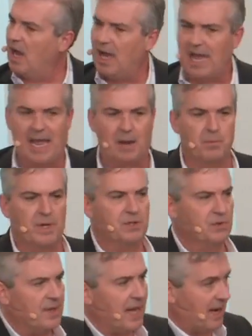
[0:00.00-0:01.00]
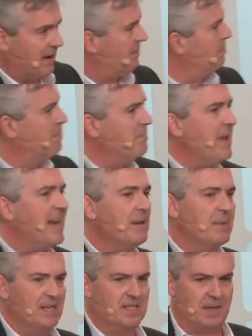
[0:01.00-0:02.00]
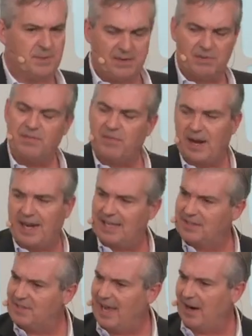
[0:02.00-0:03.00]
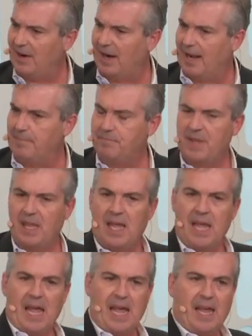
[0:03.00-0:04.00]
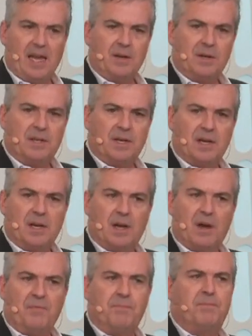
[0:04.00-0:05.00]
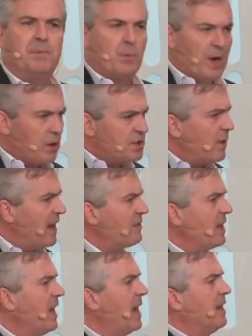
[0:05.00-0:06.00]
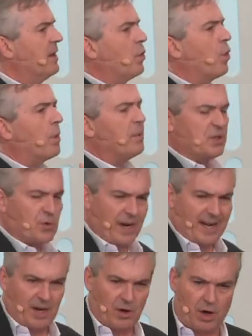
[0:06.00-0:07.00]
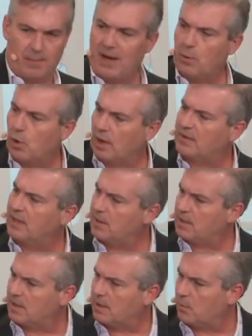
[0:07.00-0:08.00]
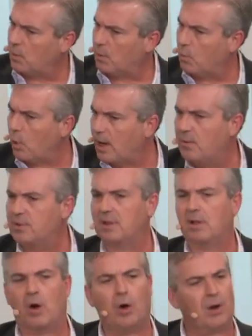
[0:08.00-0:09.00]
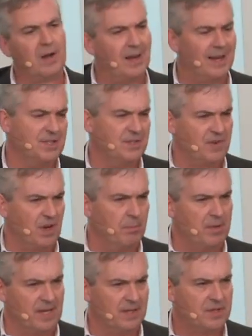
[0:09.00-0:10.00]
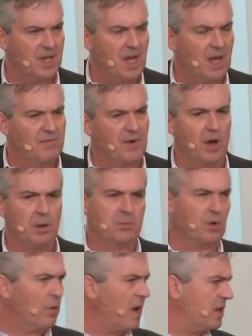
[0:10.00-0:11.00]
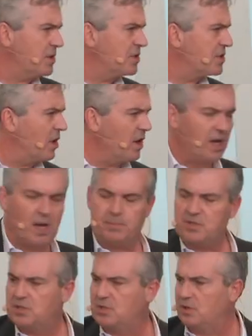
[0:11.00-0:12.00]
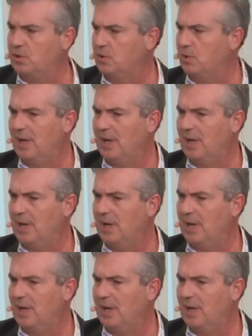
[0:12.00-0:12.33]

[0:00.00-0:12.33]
And we do that many, many times, every Friday and Saturday. And we also have a corporate training arm at work that we're working with all kinds of companies, from garage startups to